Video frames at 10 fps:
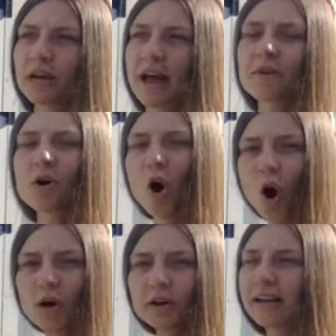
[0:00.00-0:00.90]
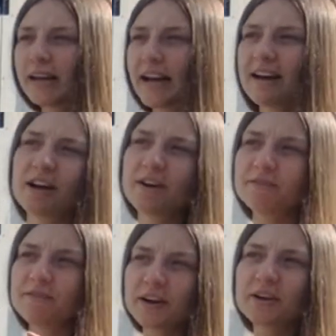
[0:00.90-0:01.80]
and they're all going to have a
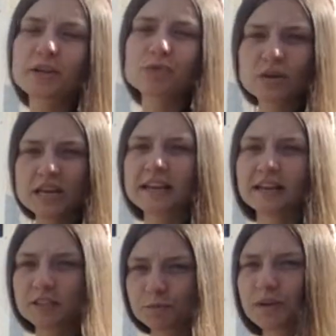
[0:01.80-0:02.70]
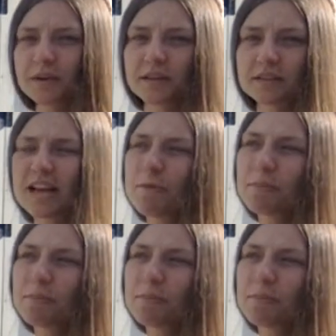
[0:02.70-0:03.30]
very unique experience